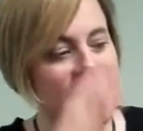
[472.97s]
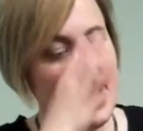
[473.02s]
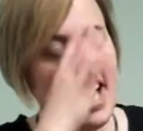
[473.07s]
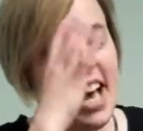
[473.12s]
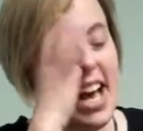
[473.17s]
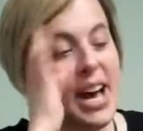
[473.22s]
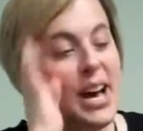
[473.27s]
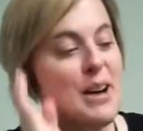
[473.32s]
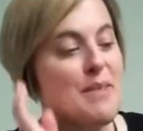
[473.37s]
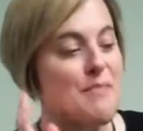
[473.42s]

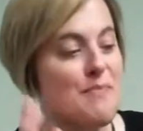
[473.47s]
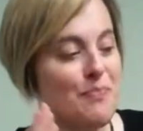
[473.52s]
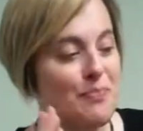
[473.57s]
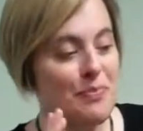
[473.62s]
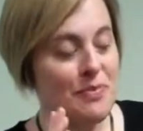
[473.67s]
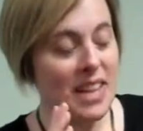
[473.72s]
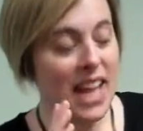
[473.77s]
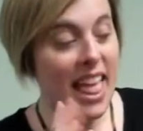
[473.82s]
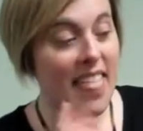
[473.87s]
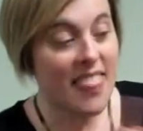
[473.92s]
And
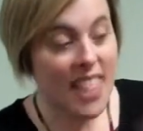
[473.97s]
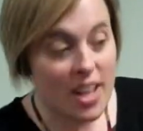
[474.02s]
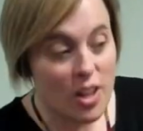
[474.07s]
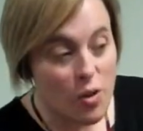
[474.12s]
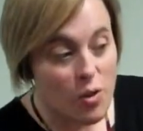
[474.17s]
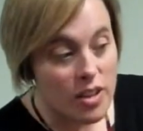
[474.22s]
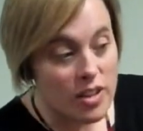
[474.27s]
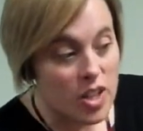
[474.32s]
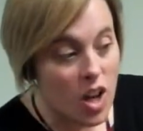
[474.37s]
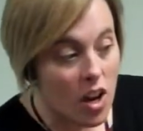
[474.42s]
then you
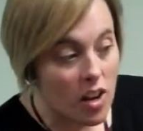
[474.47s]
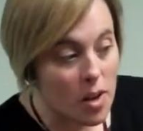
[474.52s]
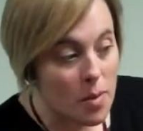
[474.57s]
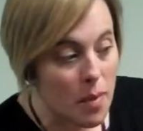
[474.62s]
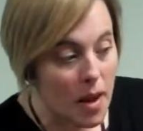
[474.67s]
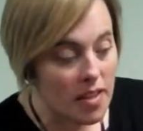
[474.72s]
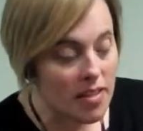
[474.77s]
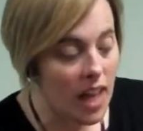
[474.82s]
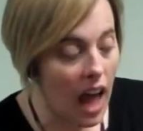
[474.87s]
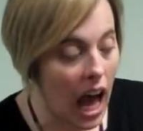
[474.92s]
can talk
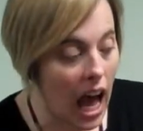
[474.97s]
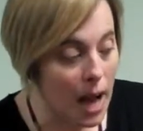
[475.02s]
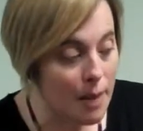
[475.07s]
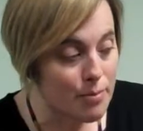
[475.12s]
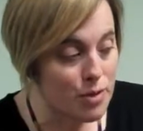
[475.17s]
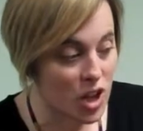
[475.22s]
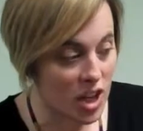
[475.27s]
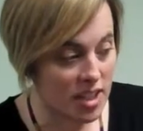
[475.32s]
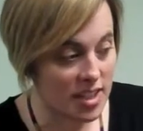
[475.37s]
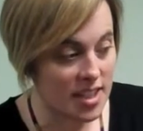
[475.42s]
about the
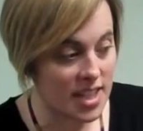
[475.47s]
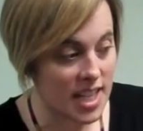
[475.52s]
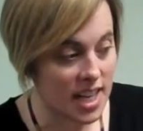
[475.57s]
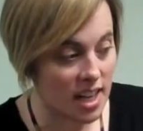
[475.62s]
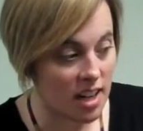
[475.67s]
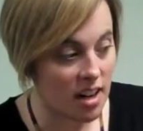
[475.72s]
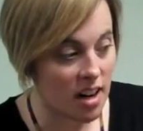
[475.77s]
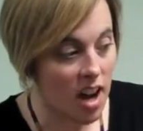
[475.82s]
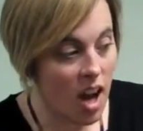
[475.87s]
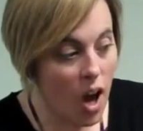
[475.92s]
objects
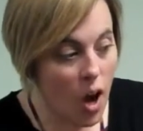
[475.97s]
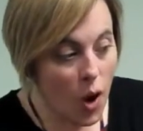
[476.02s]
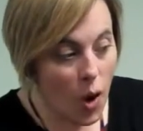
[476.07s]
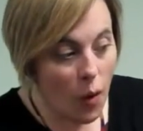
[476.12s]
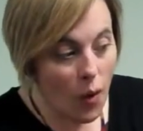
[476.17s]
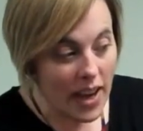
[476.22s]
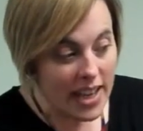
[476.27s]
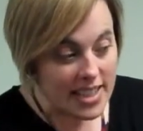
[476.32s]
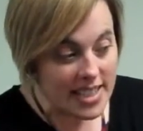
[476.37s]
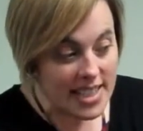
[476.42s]
here. Oh,
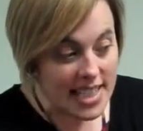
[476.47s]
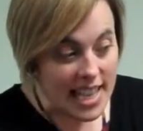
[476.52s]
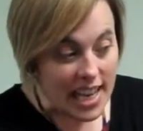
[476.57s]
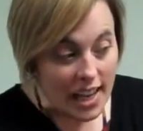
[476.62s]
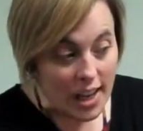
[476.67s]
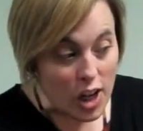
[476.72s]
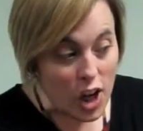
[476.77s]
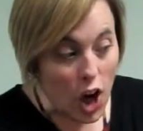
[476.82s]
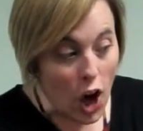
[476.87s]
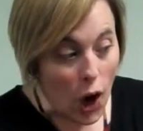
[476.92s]
I see a
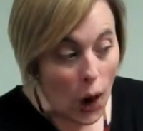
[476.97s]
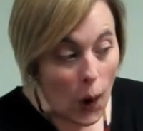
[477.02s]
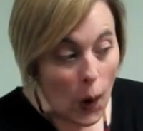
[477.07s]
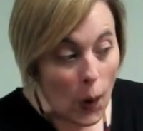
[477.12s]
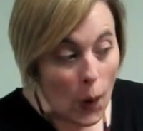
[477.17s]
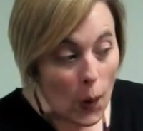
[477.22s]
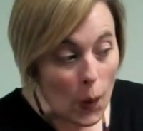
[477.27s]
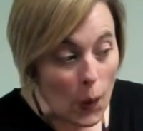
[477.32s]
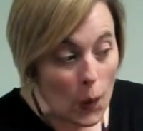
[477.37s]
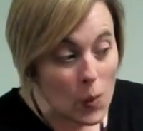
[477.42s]

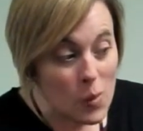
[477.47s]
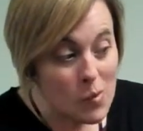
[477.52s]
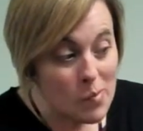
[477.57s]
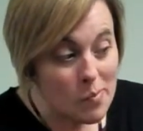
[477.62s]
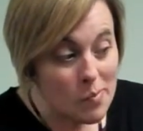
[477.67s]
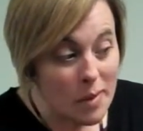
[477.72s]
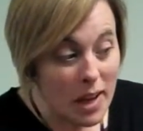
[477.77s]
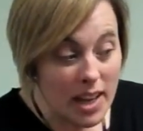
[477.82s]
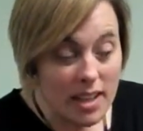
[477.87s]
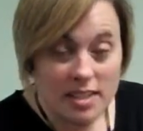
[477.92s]
comb.
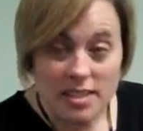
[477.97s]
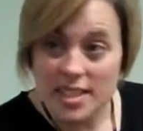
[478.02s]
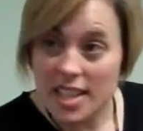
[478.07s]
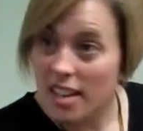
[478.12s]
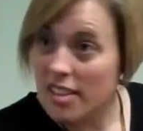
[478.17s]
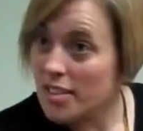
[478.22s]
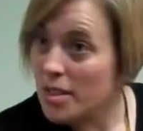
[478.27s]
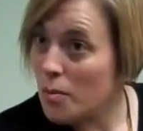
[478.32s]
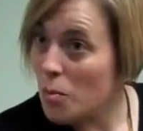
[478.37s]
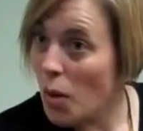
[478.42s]
Tell
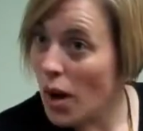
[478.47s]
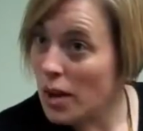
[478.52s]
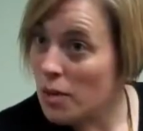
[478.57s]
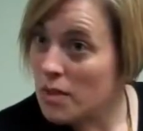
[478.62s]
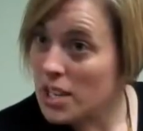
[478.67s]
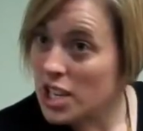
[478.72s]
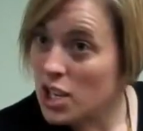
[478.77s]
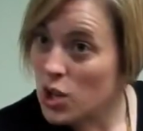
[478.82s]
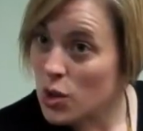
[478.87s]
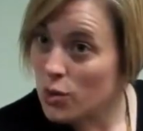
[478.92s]
them why
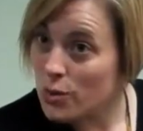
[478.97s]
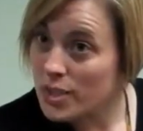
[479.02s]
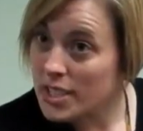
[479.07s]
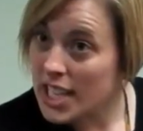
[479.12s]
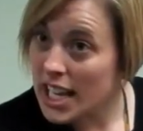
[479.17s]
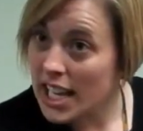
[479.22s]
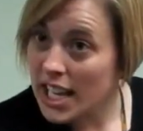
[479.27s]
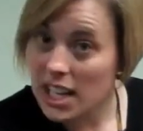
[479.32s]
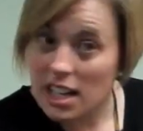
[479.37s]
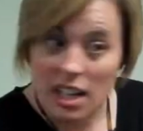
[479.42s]
we use it.